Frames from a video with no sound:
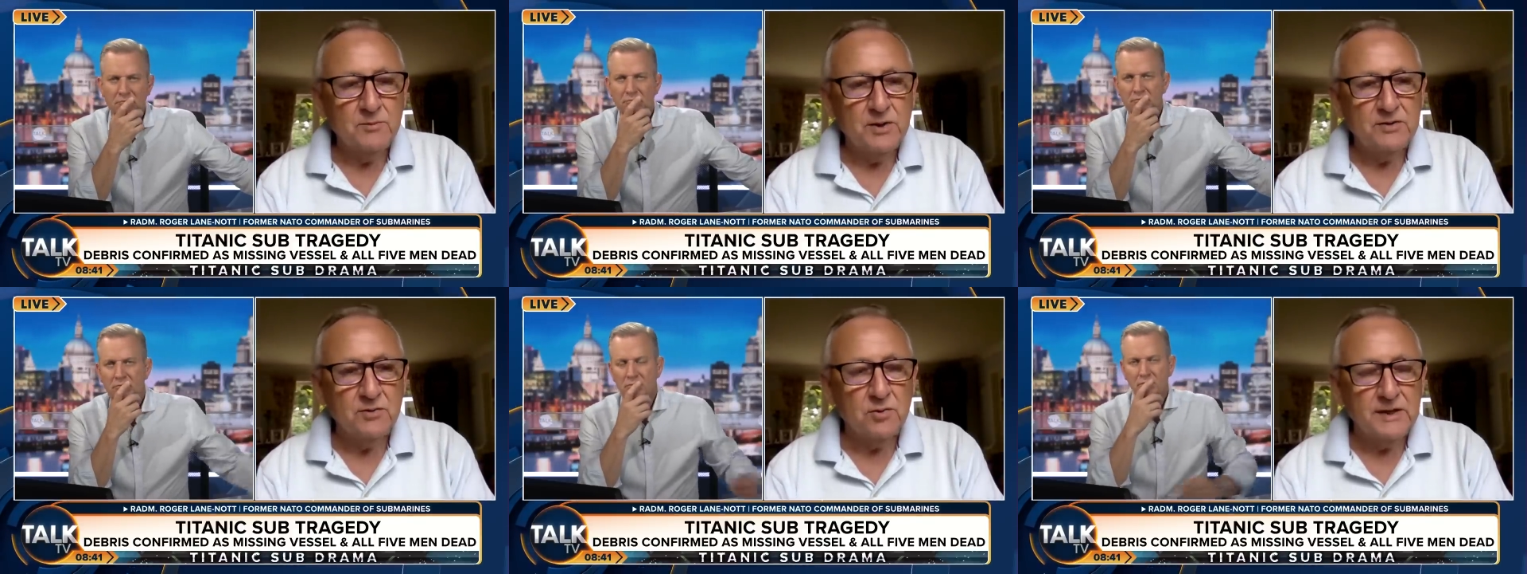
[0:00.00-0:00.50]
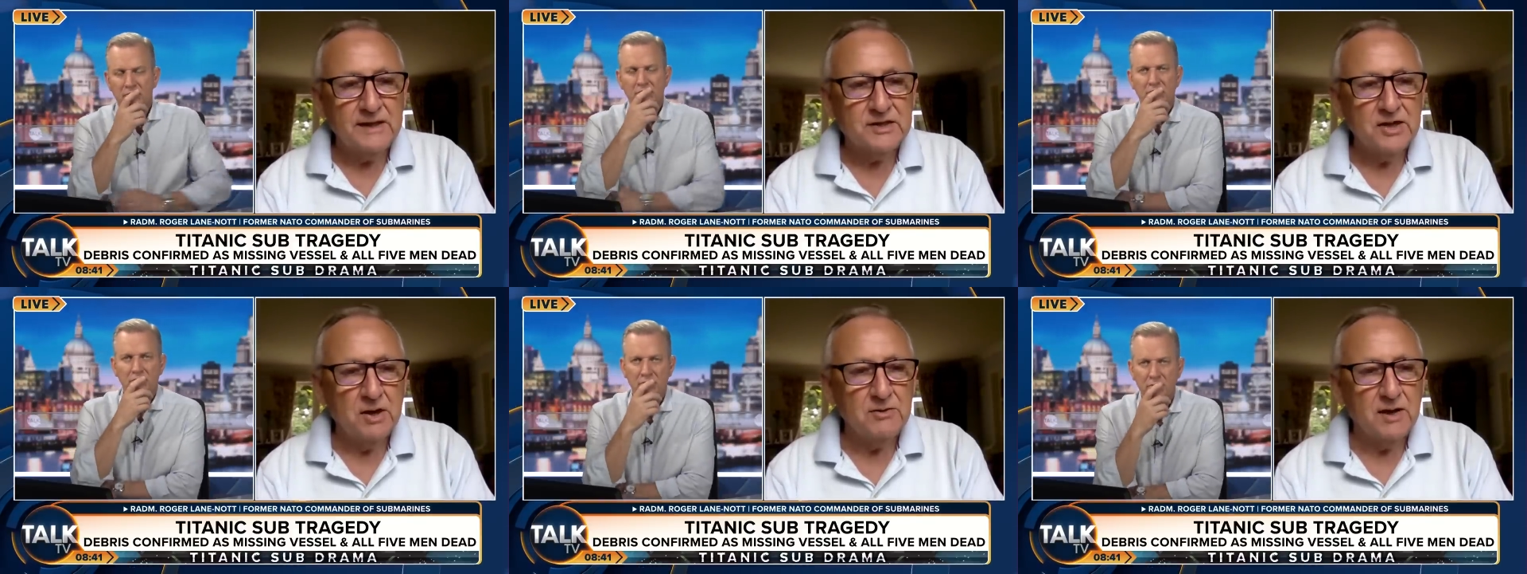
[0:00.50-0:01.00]
Speaker 1: with all
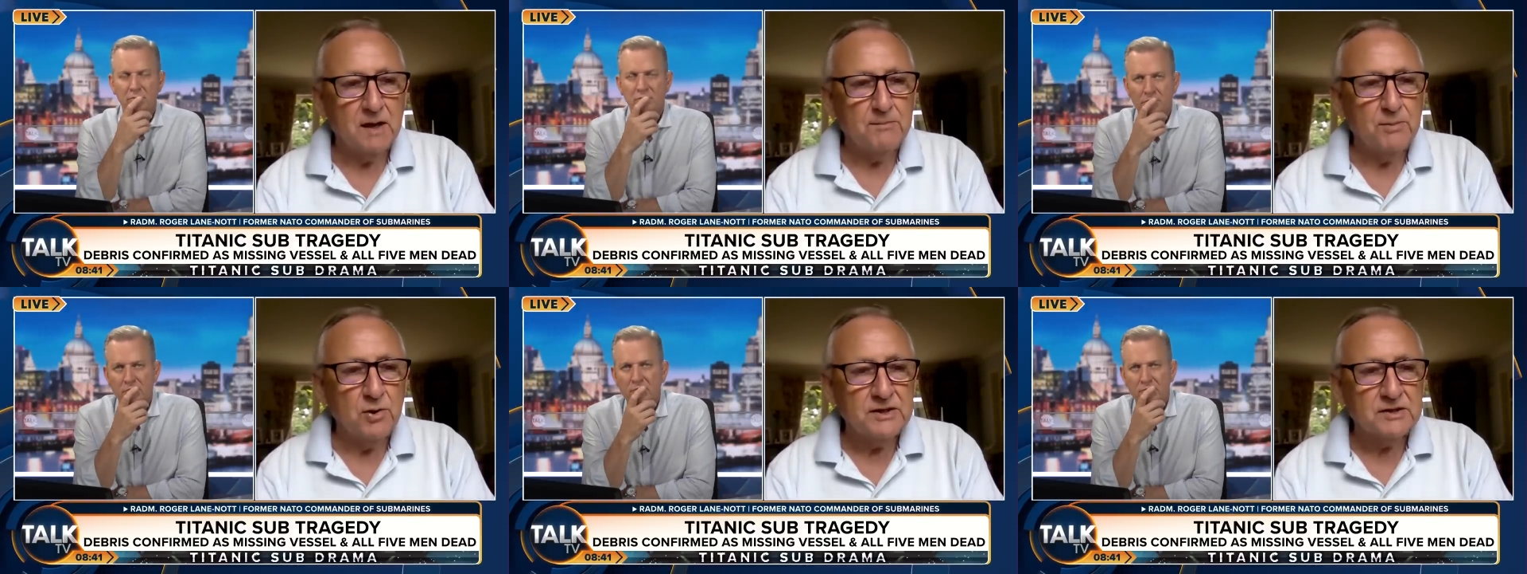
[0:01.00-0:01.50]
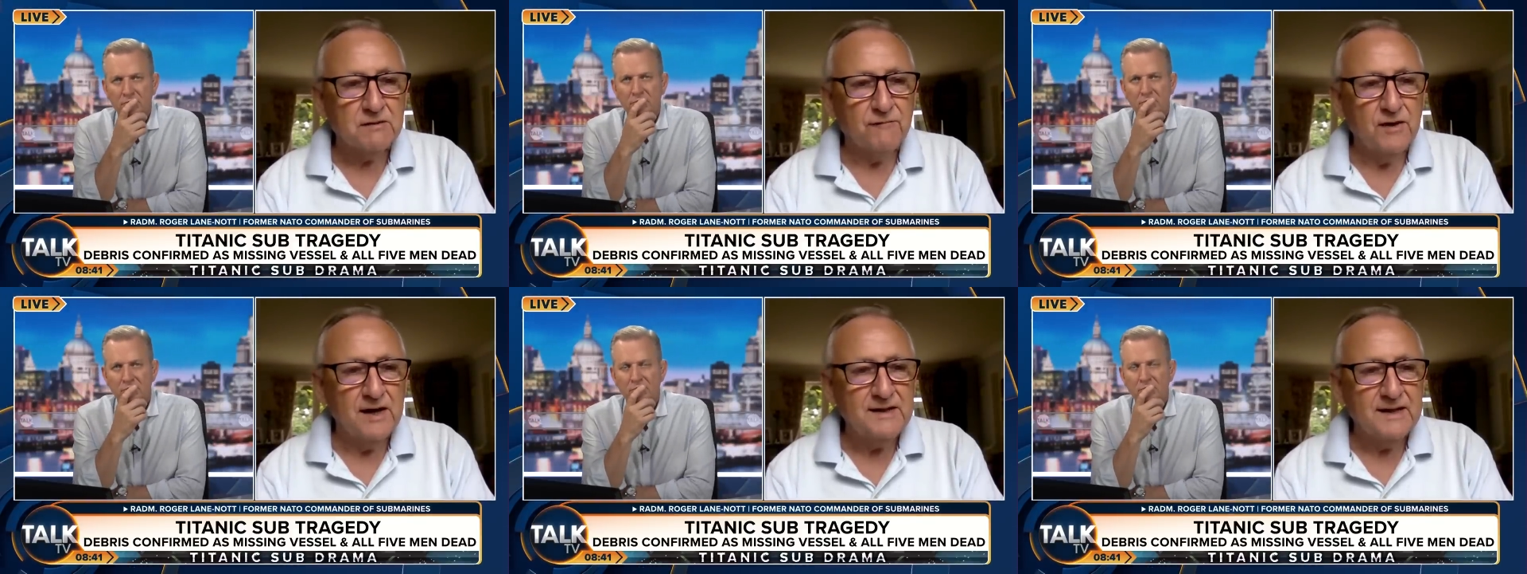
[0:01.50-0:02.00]
these sonar boys to
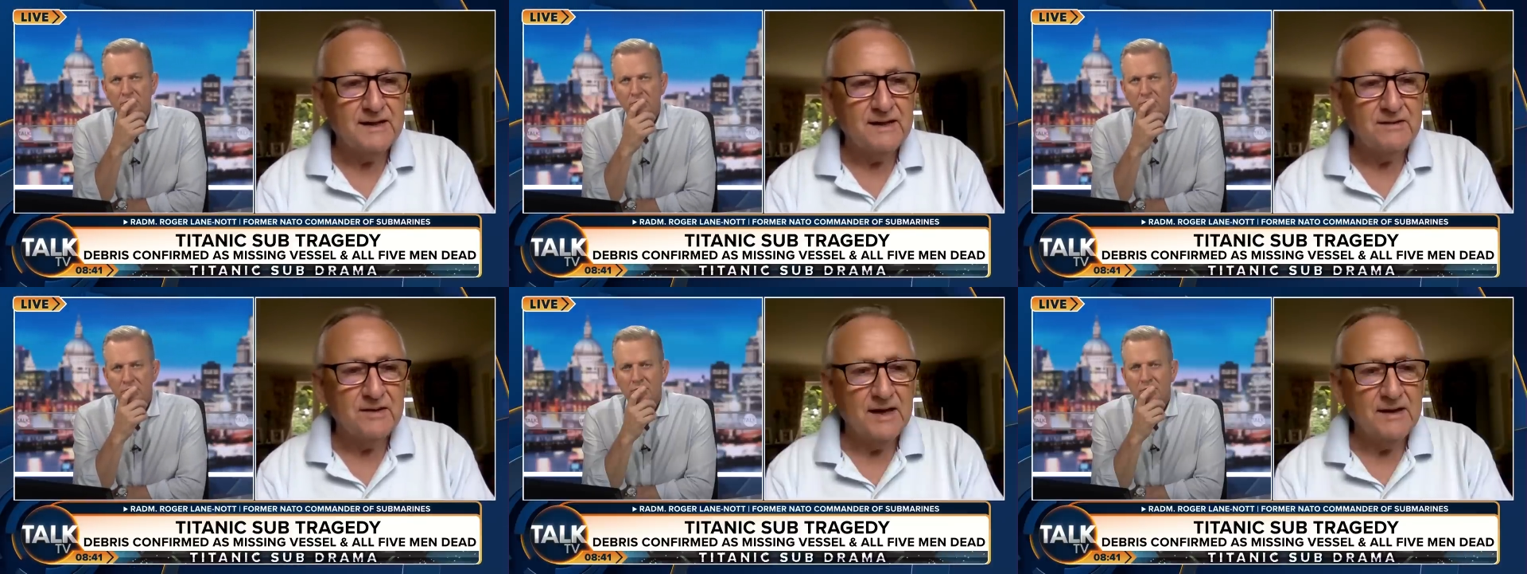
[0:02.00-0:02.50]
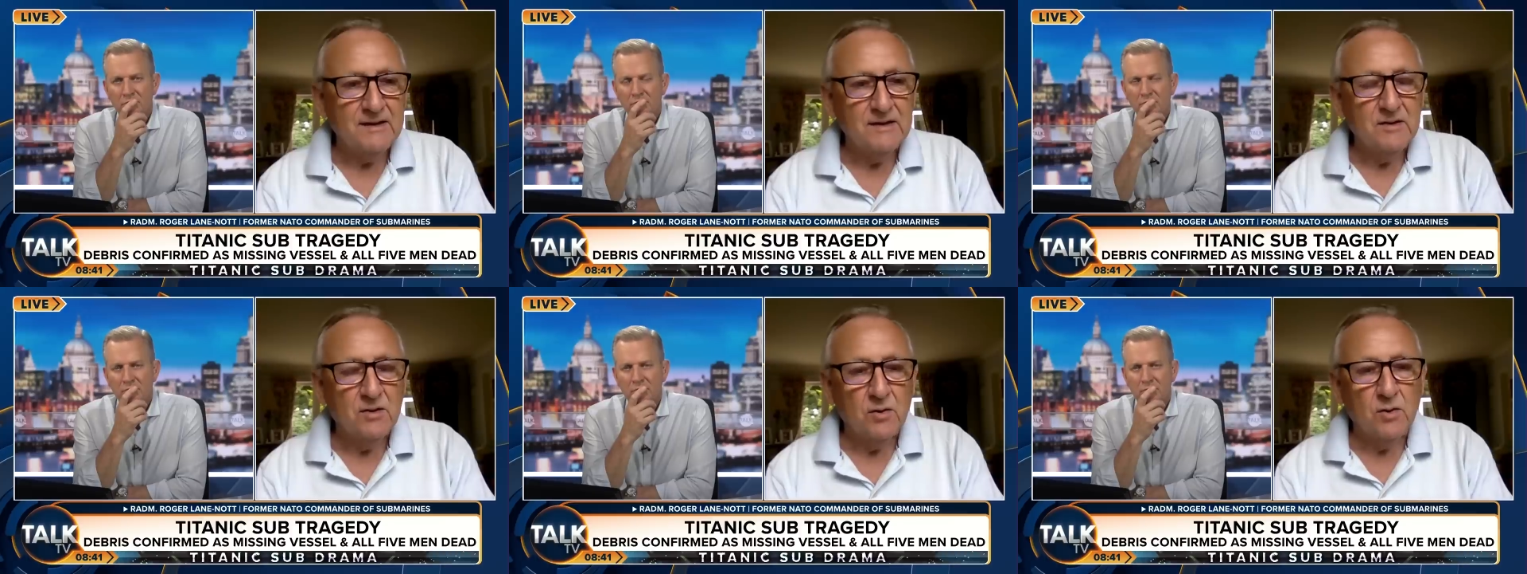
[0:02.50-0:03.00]
find anything
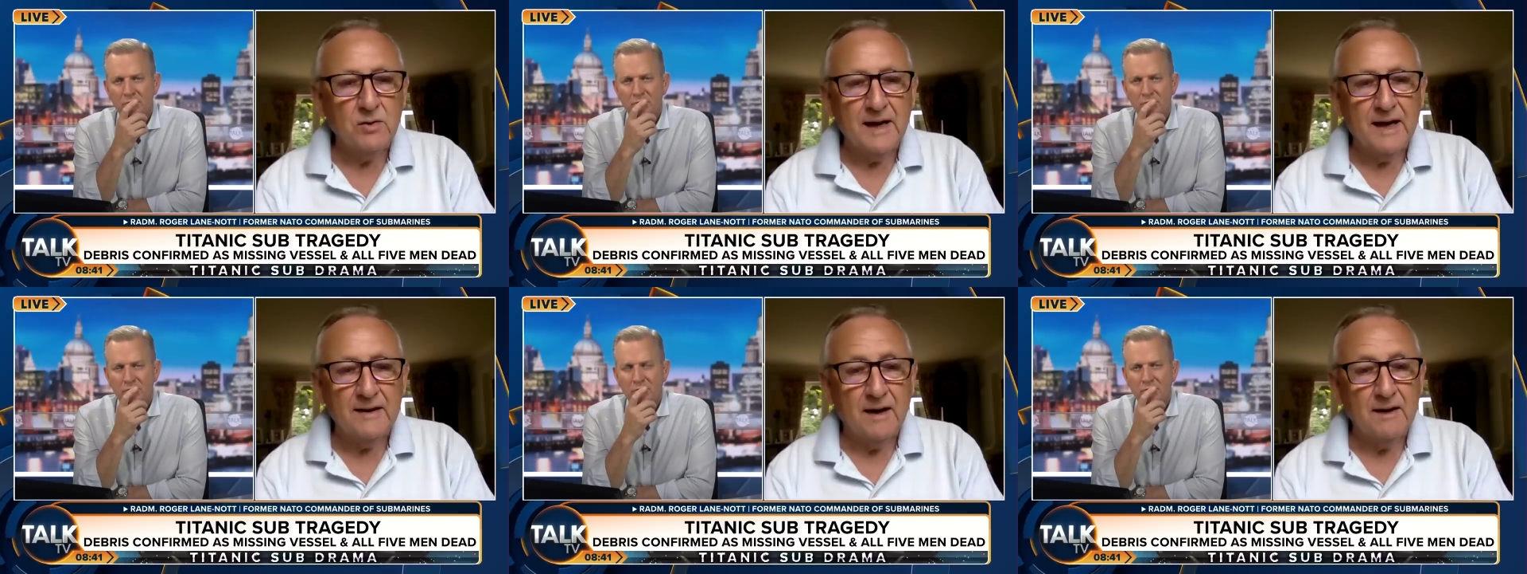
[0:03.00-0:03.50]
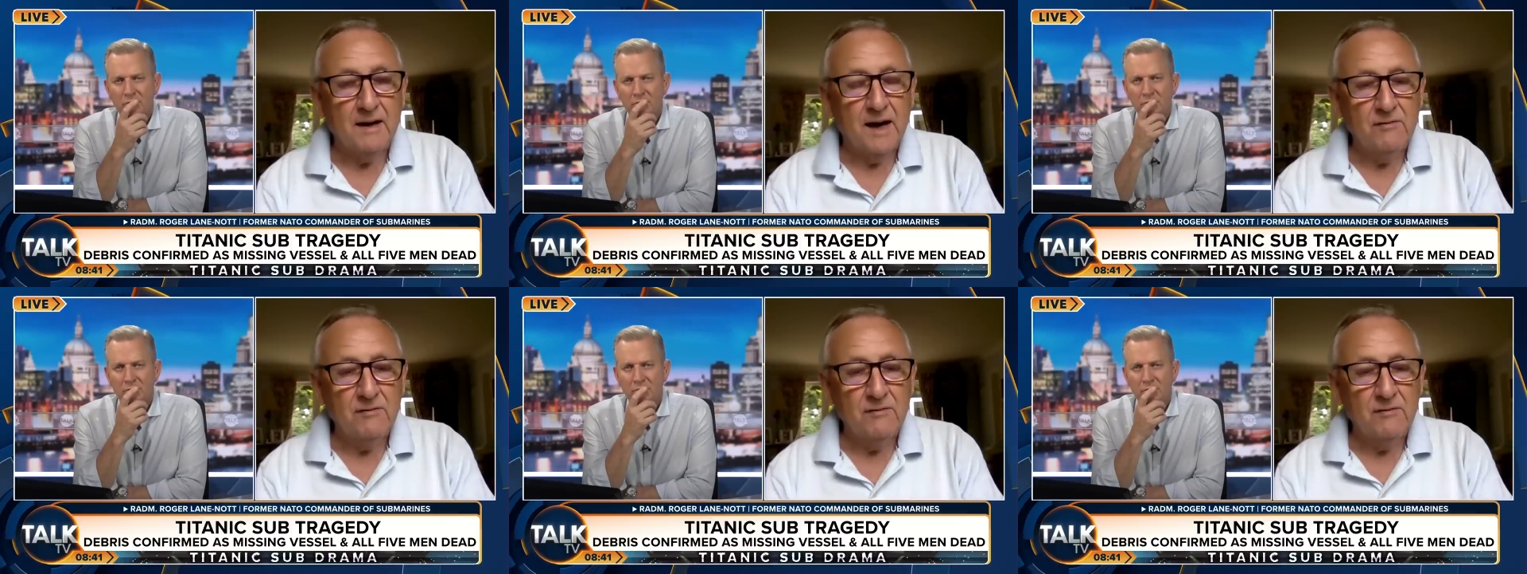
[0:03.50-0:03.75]
all that, I,